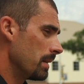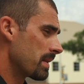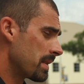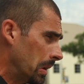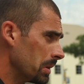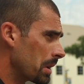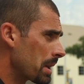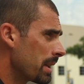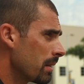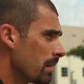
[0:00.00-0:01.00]
still
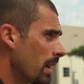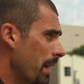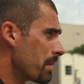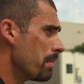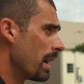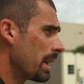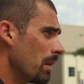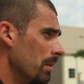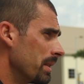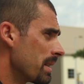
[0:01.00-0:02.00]
learning. Everybody
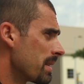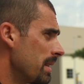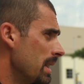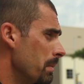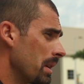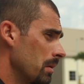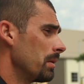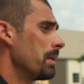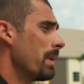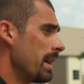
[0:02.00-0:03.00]
on this team,
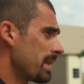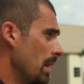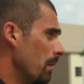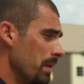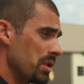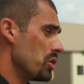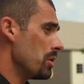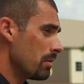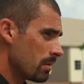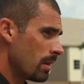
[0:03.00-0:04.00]
including myself, is
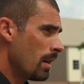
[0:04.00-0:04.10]
new.